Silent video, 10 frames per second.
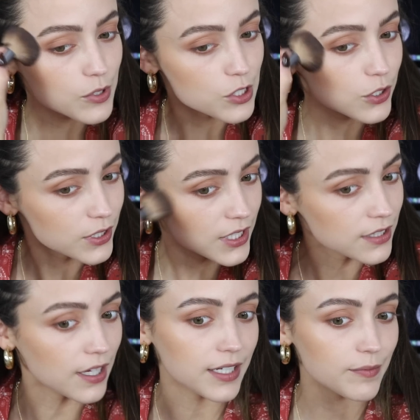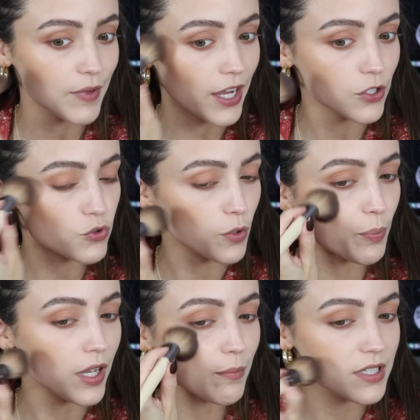was looking like extra
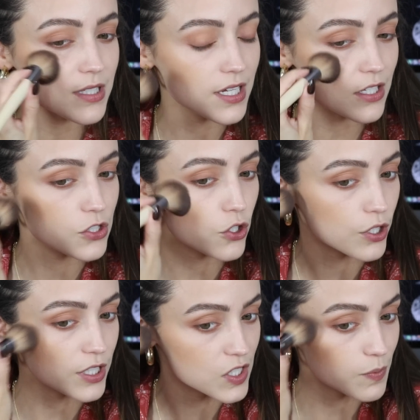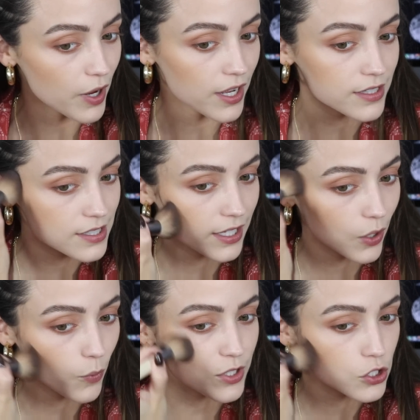pigmented in certain spots, like
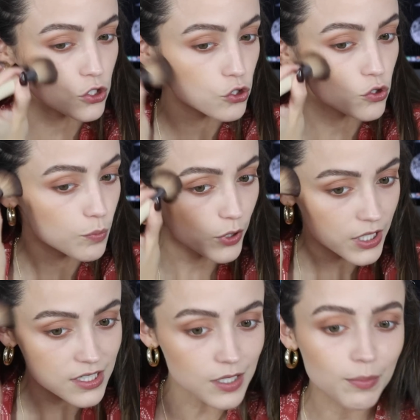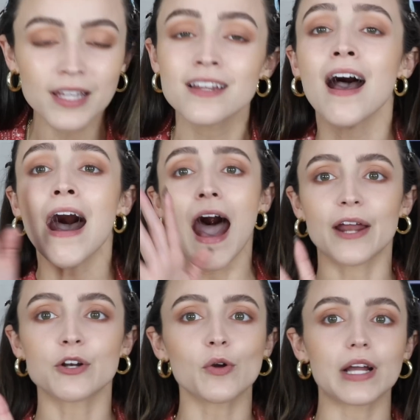it wasn't super easy to blend. I
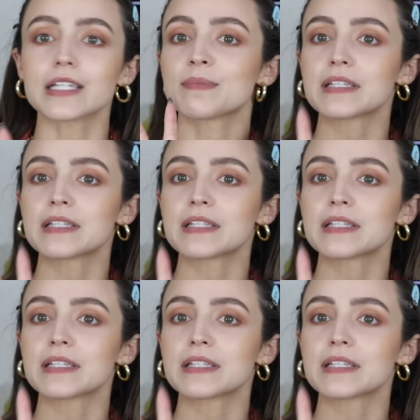don't know, guys, I'm